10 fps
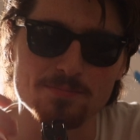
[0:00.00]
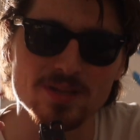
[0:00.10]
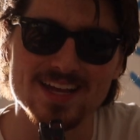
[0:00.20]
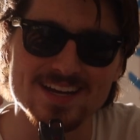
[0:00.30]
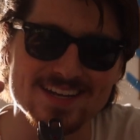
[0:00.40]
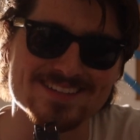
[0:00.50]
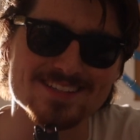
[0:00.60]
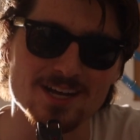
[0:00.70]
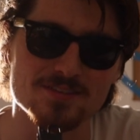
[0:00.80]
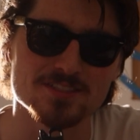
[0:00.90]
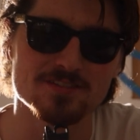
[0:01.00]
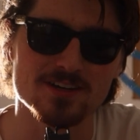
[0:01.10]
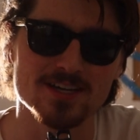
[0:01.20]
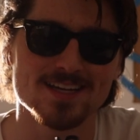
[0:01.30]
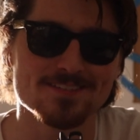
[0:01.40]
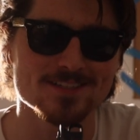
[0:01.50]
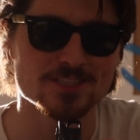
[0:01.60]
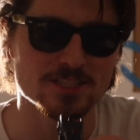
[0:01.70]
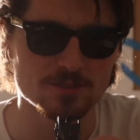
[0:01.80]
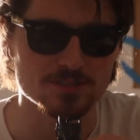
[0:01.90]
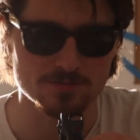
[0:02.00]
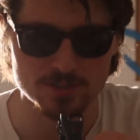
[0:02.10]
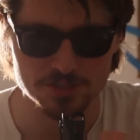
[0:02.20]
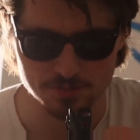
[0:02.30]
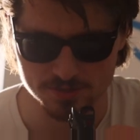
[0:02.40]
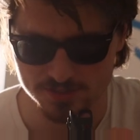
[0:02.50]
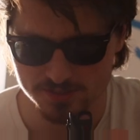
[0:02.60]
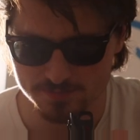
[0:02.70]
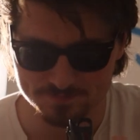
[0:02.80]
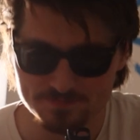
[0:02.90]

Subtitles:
the planet itself is a very inefficient use of resources,